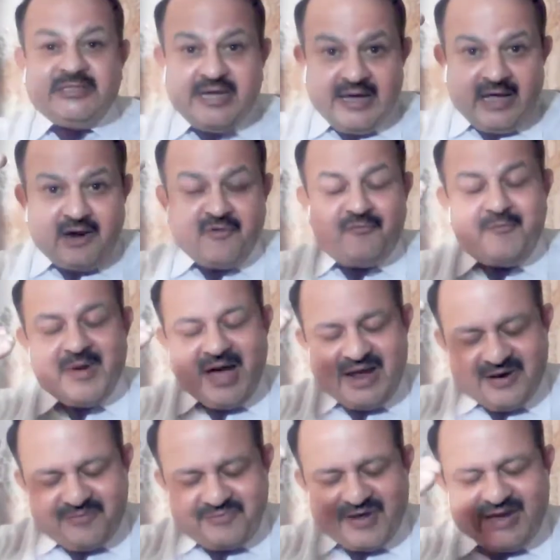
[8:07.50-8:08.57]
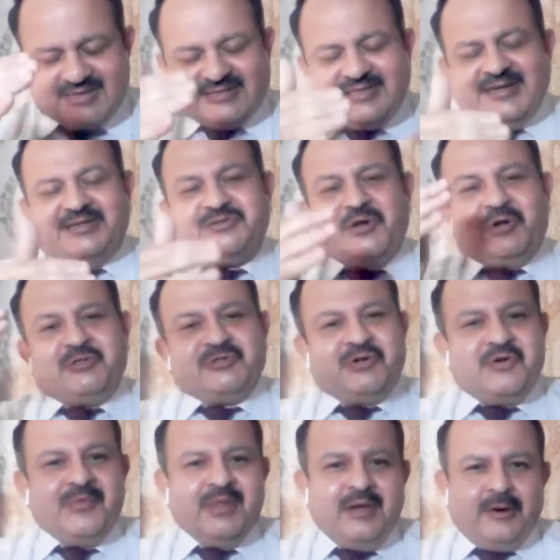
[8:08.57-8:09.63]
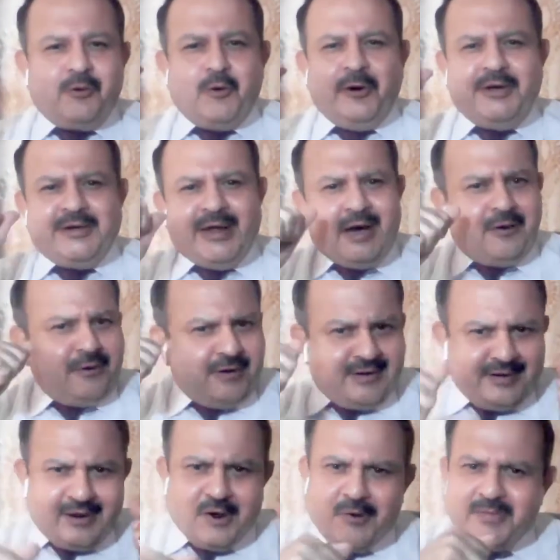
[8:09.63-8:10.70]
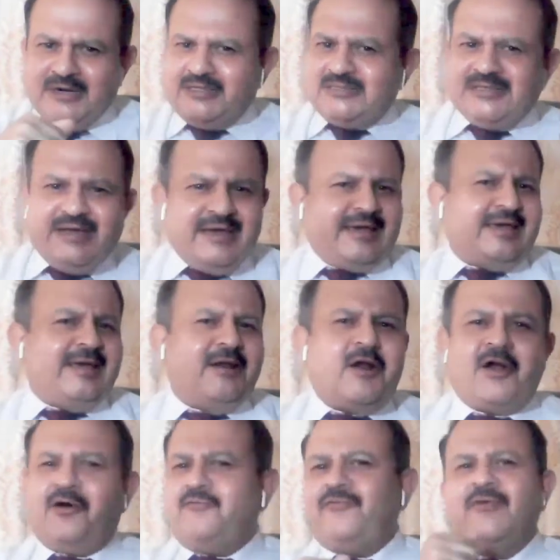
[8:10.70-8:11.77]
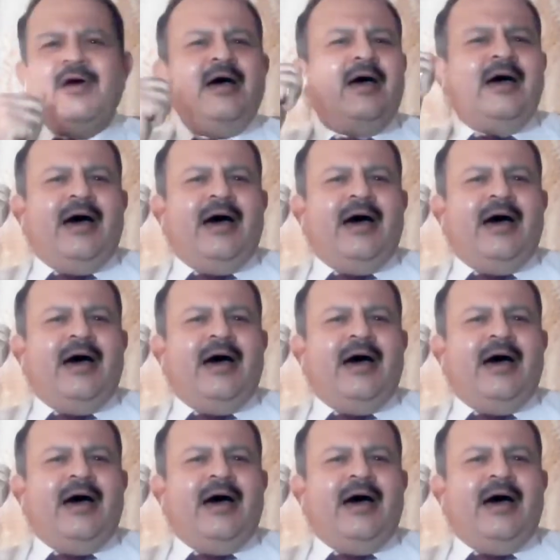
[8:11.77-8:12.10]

share of manufacturing is also going down, and government is taking a lot of